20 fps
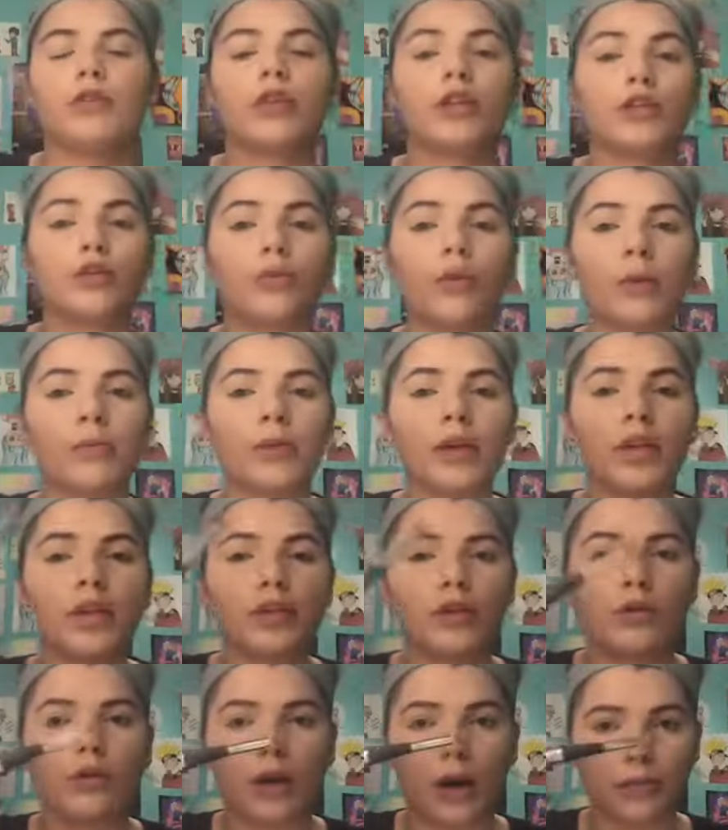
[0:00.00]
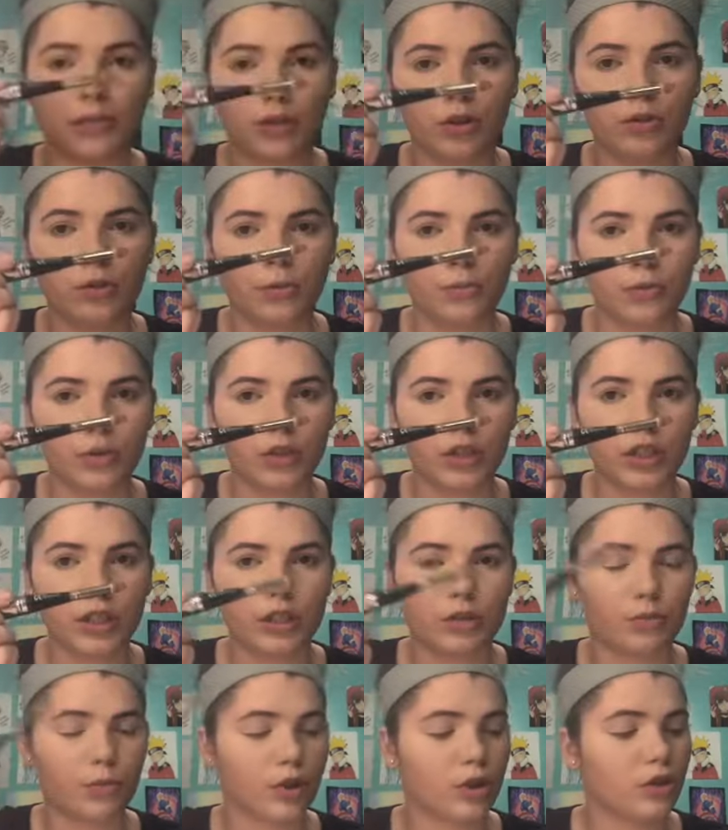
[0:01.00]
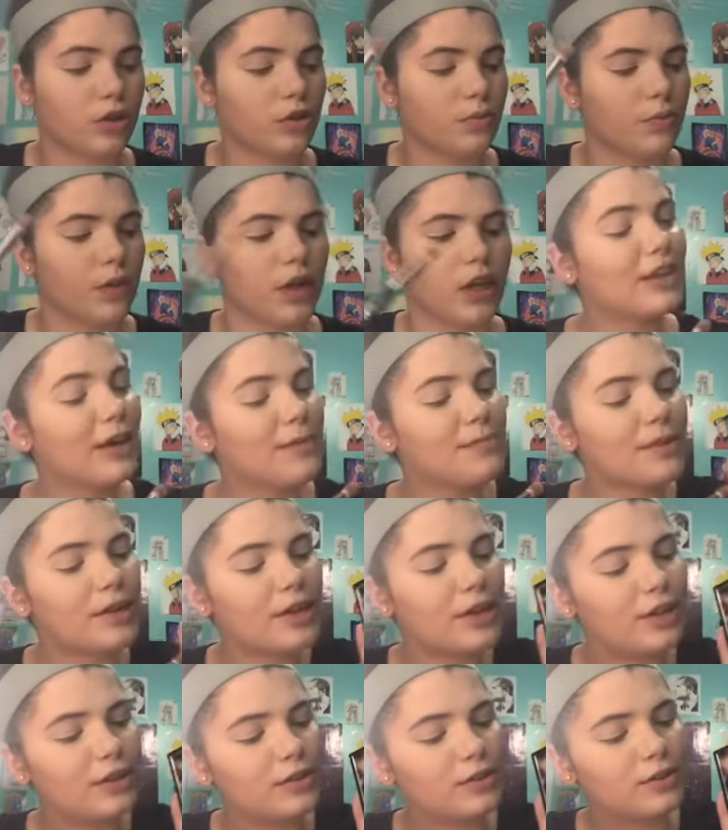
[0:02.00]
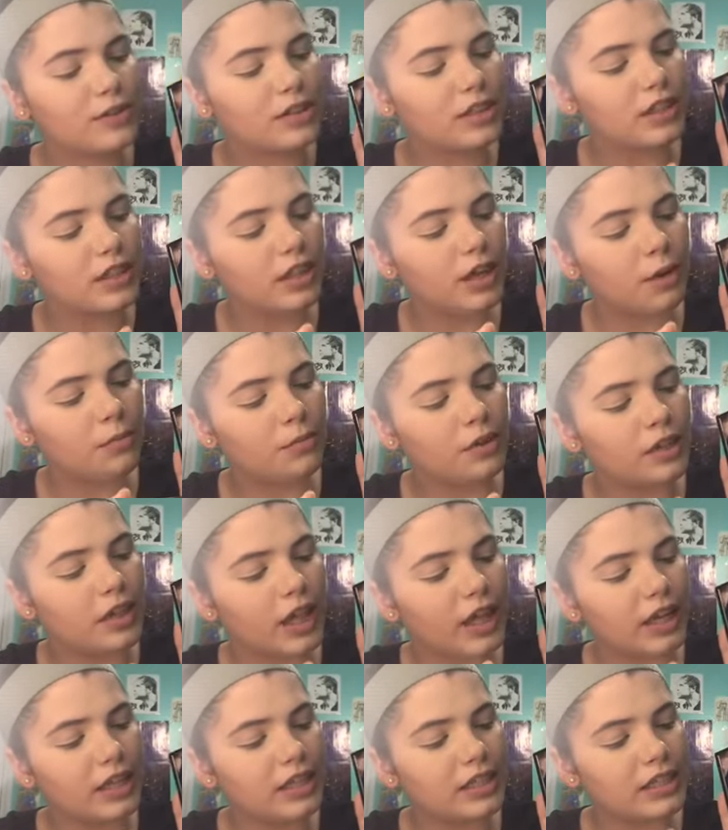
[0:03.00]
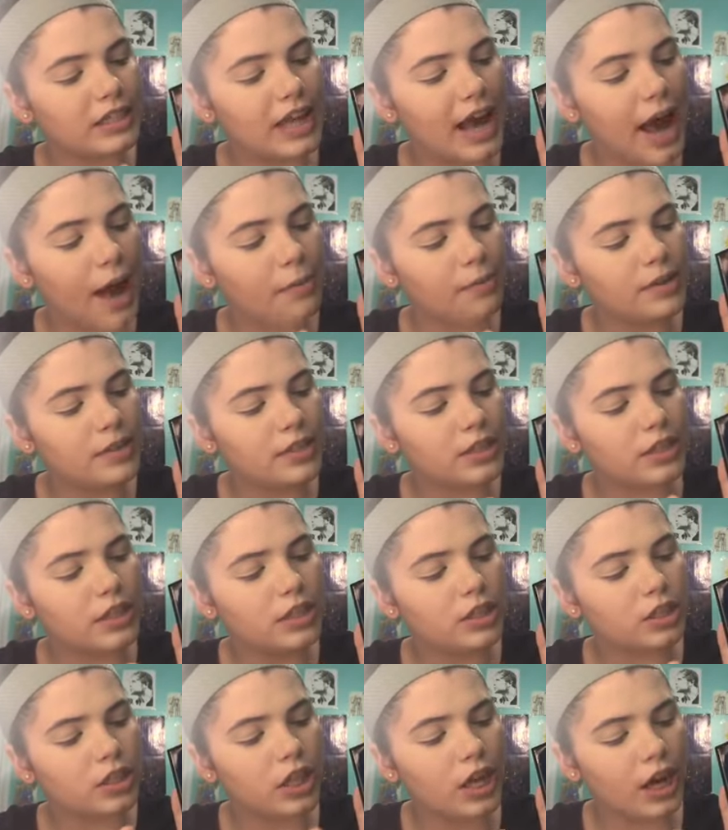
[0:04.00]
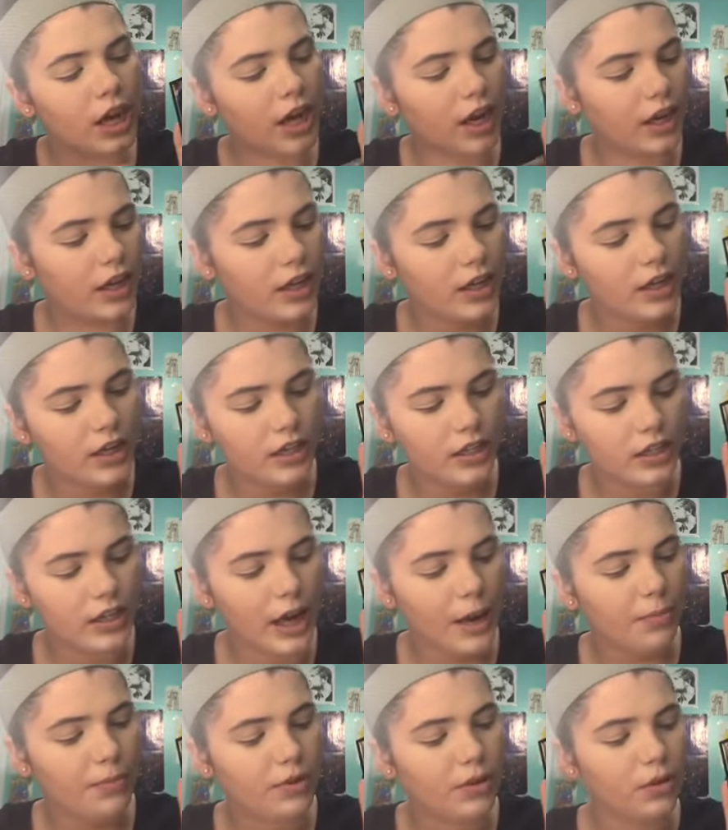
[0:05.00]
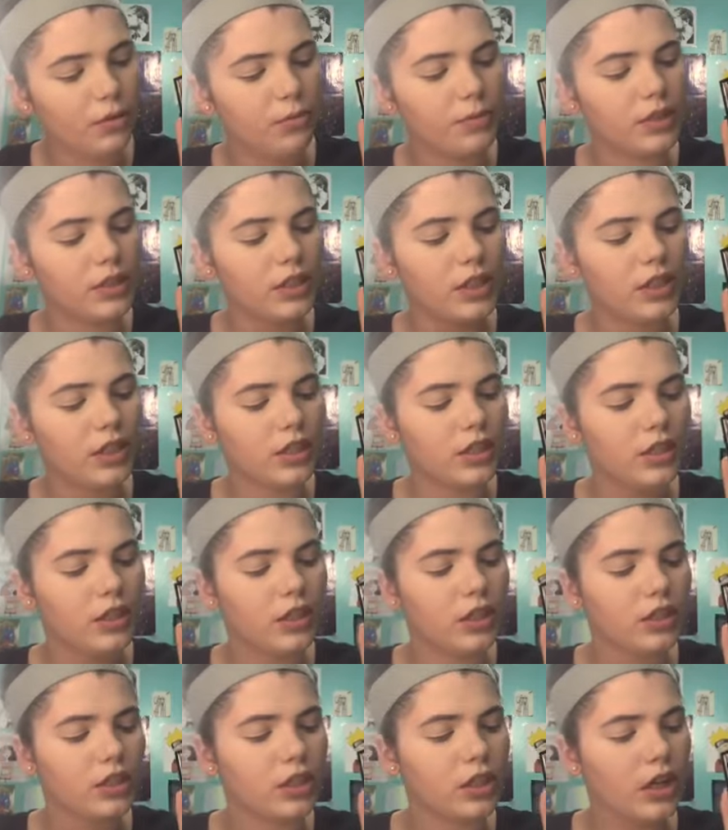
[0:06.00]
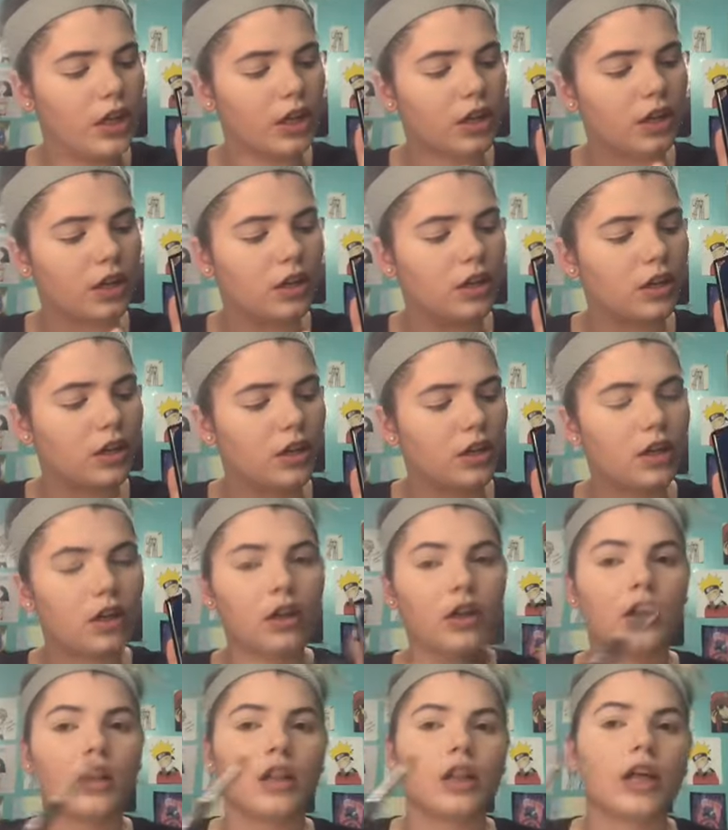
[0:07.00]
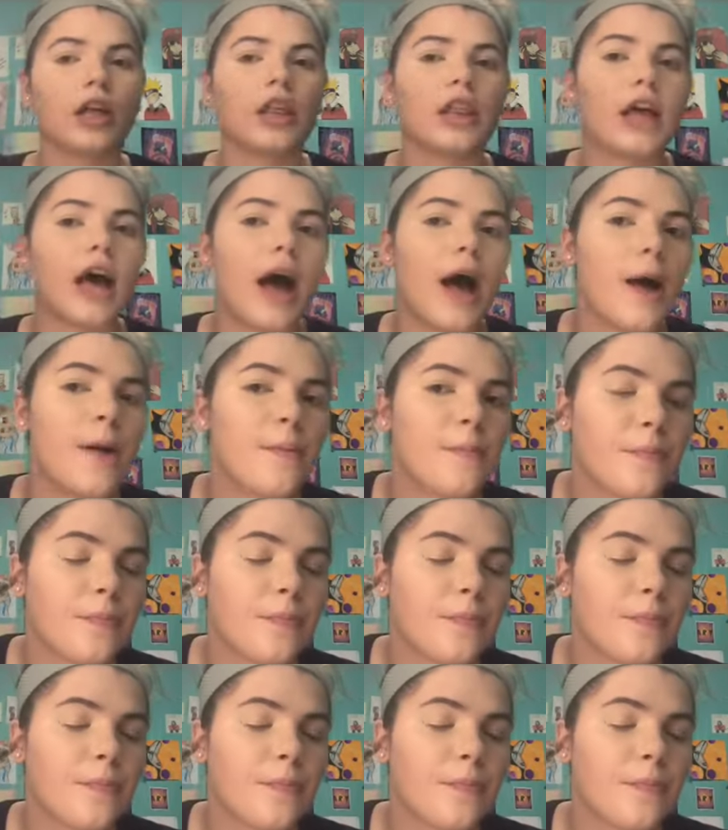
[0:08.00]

So what I'm gonna do, I'm, I'm using this brush because I'm gonna use, I'm gonna like dab into the shade, dab a little bit in the shade, like that